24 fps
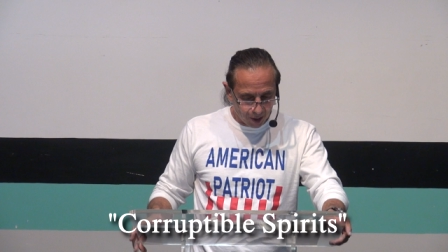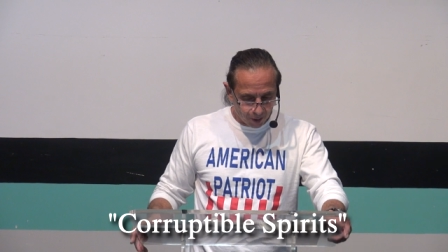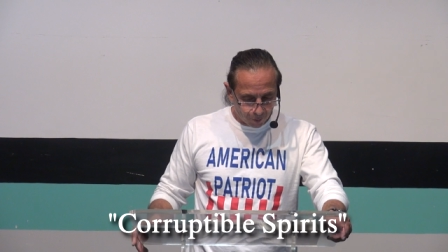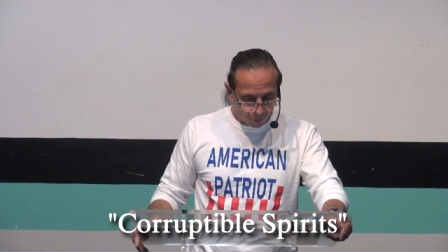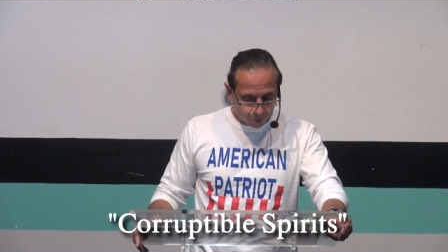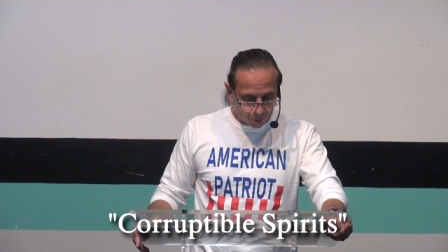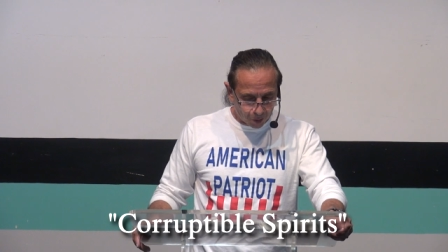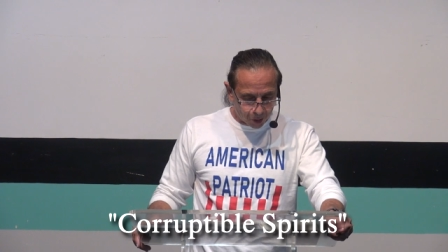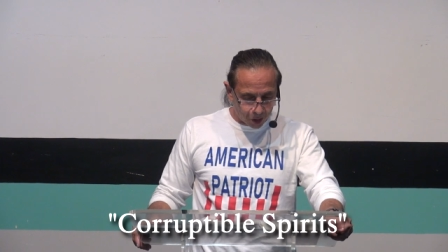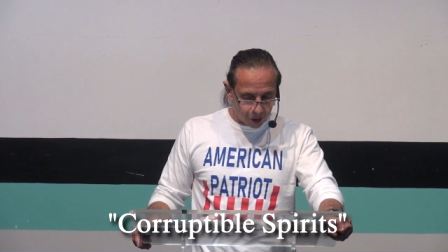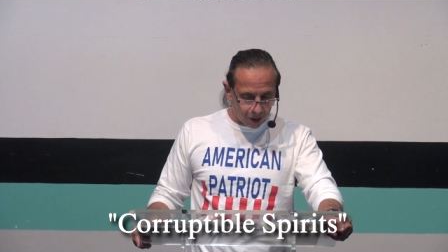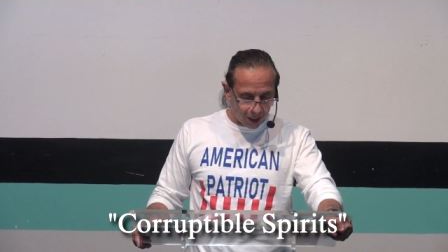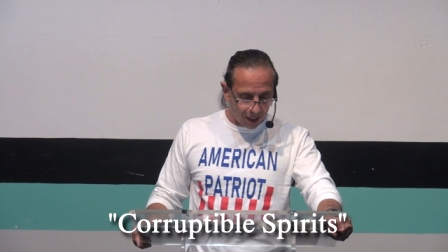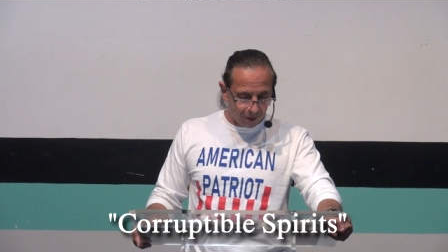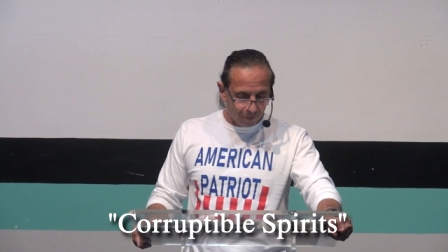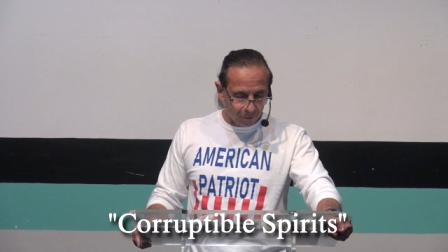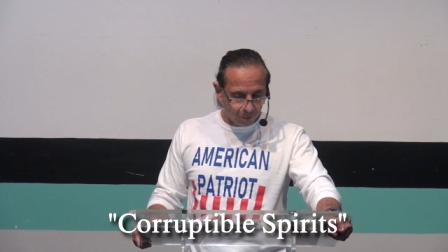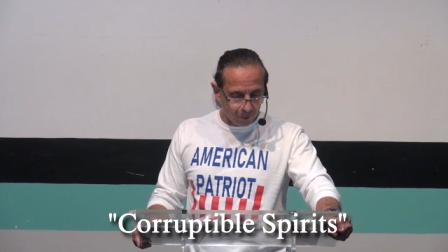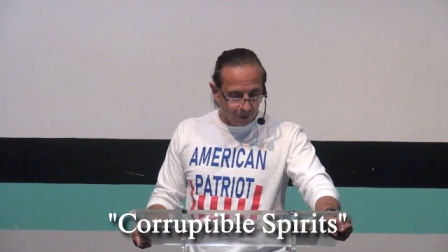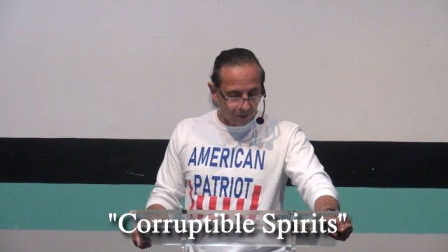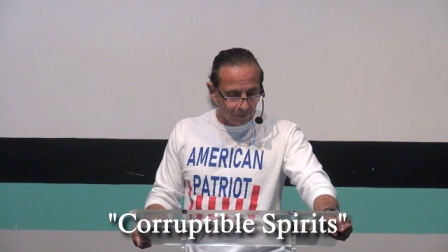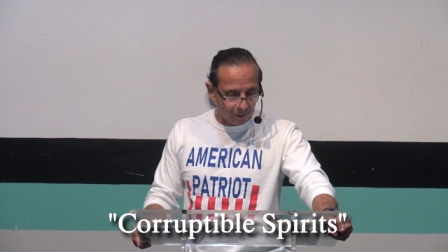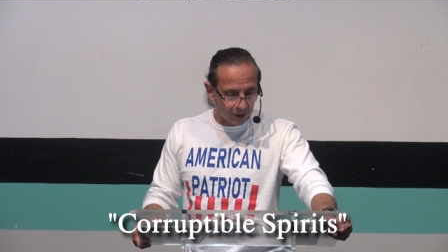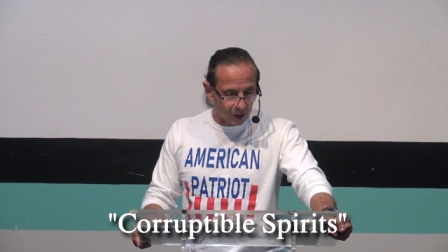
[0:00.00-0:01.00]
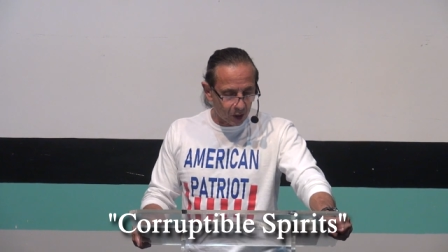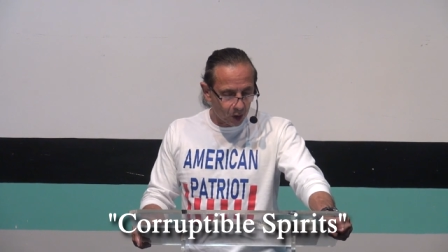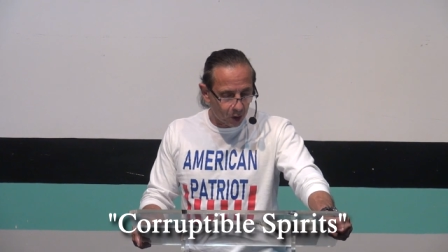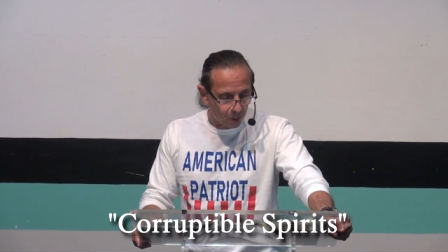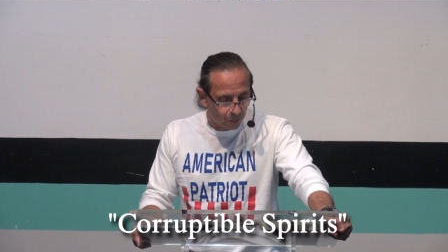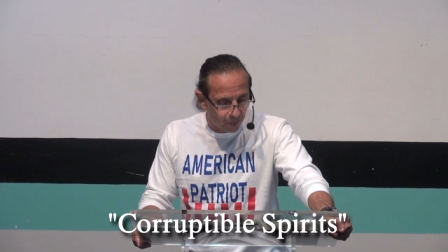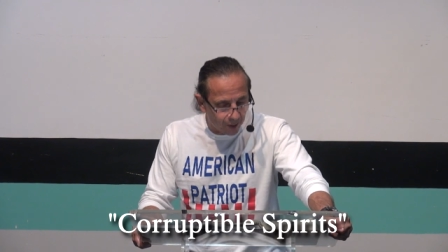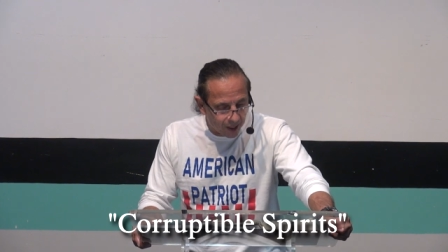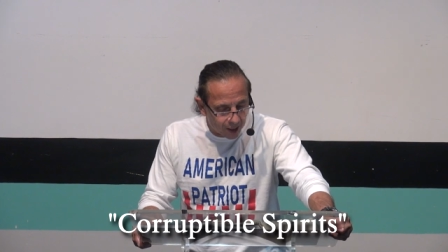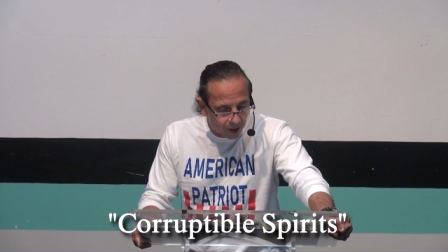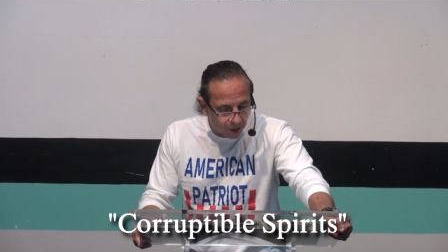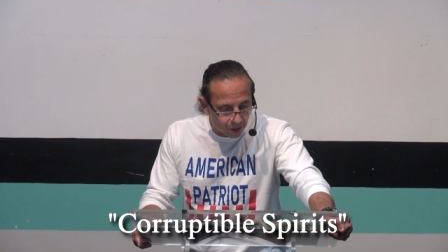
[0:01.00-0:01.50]
For it is shameful even to
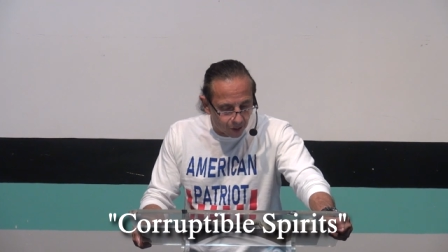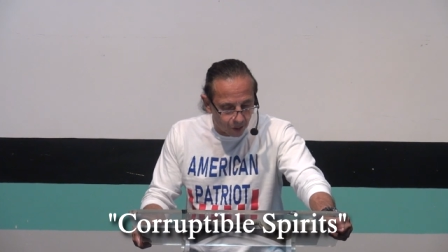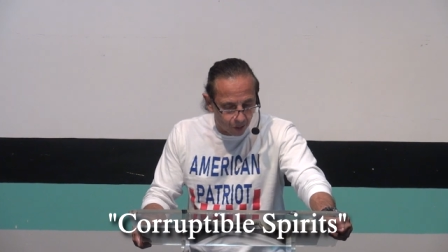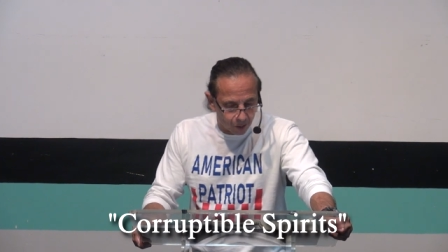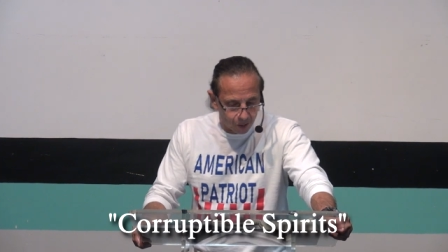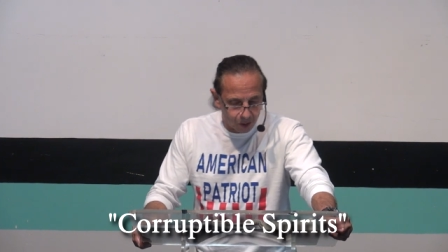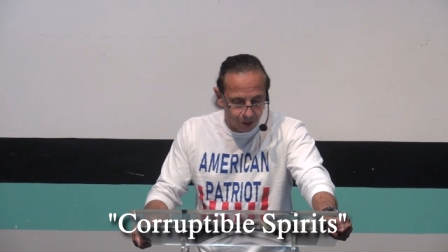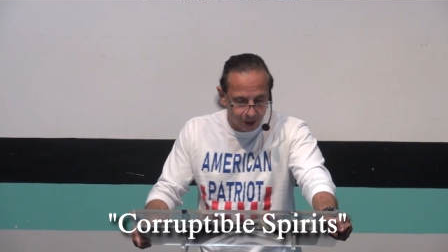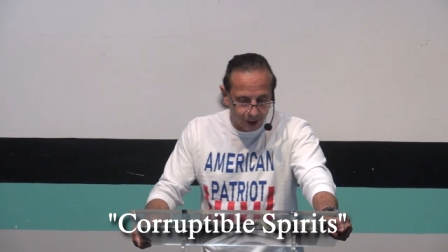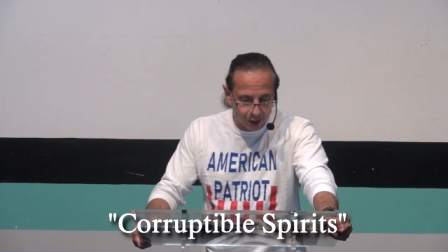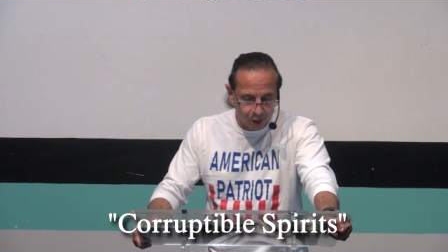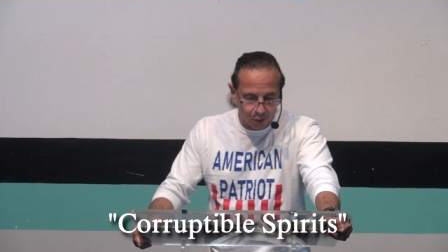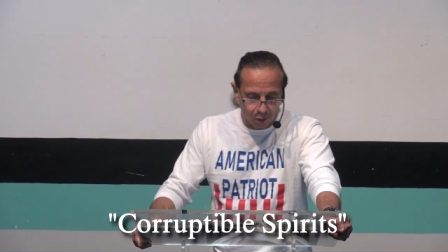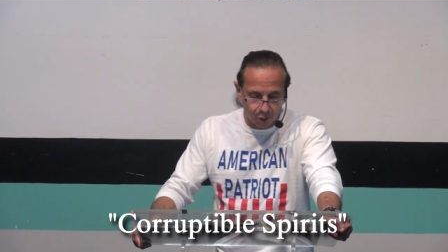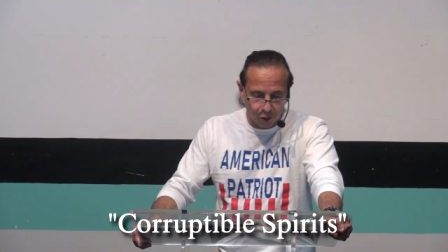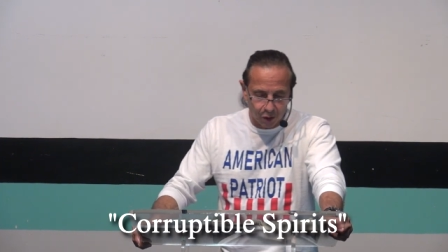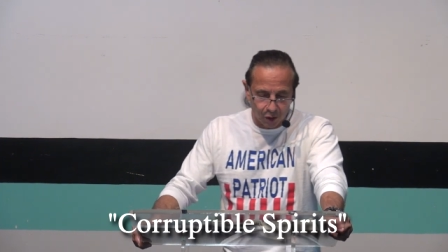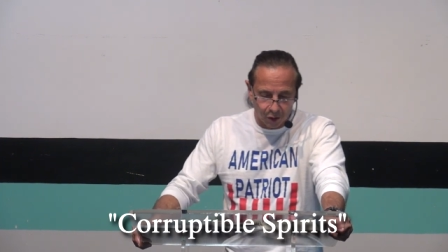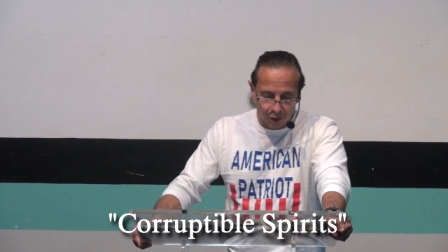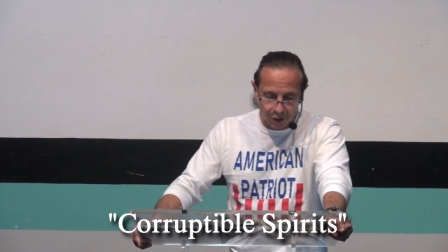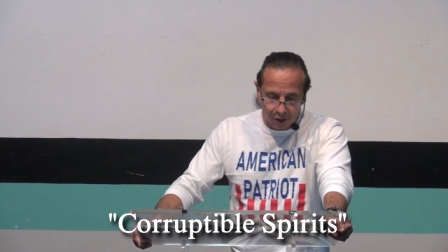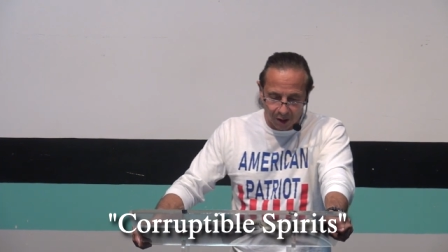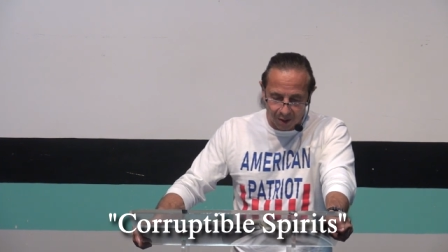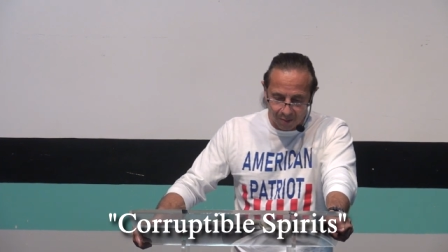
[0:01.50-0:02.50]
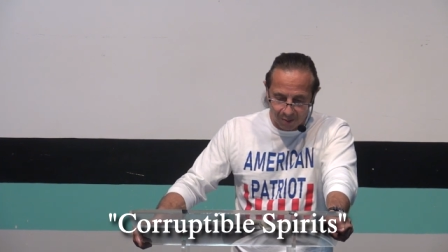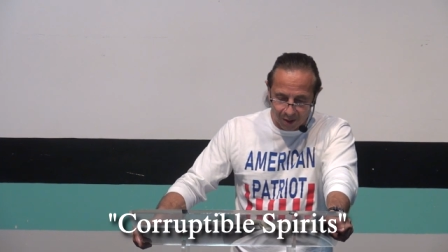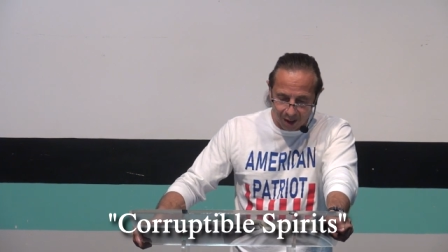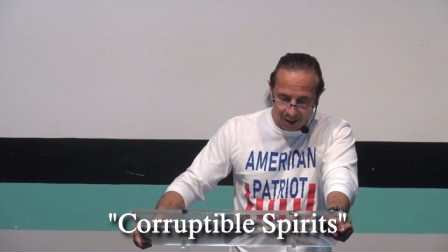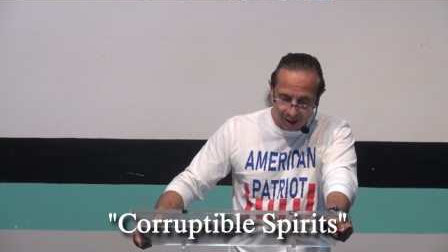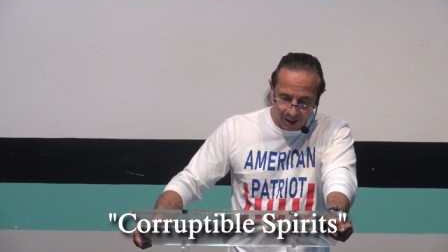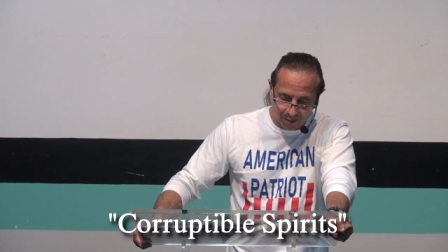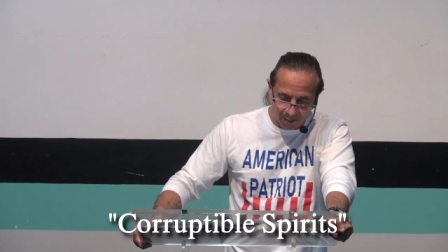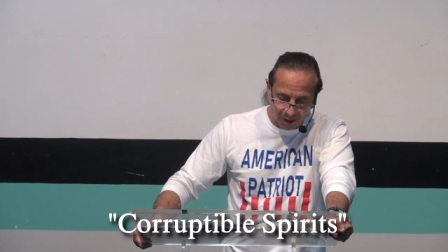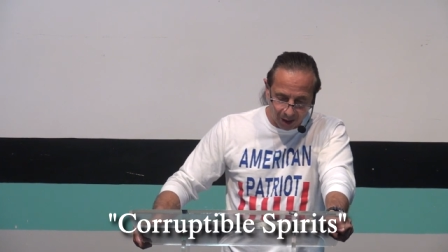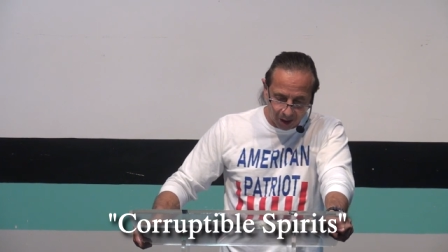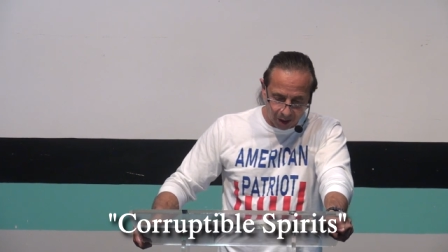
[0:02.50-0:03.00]
speak of those things which are done by
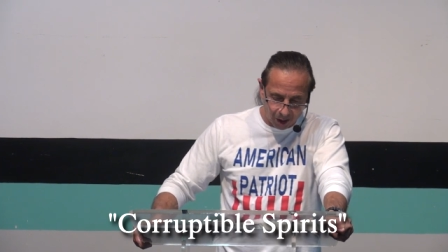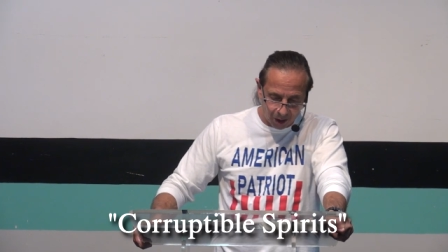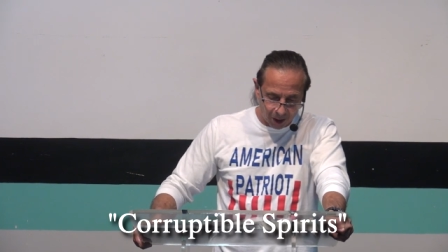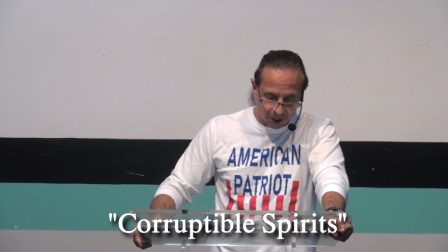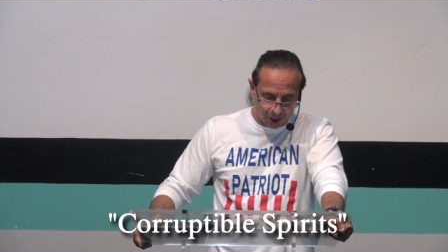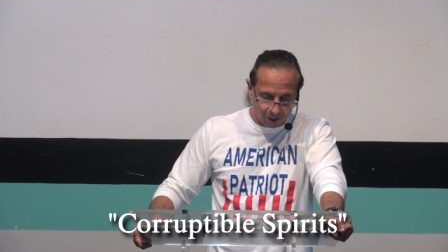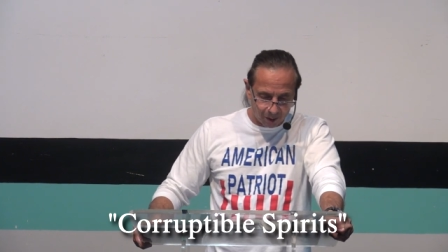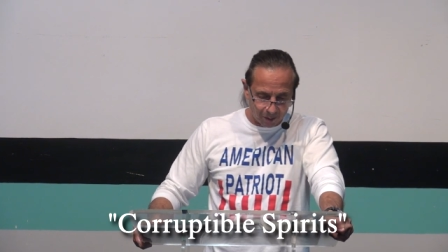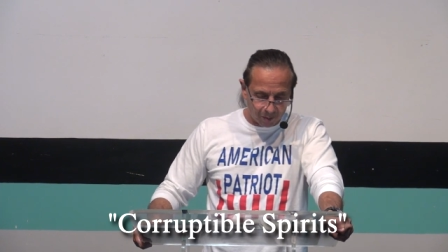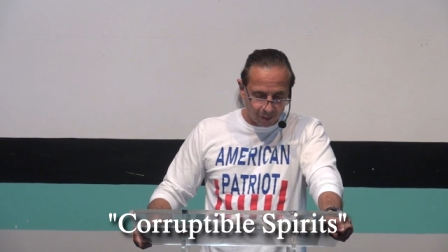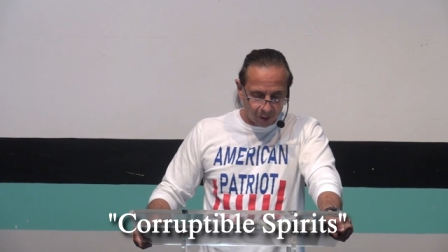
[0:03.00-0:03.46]
them in secret,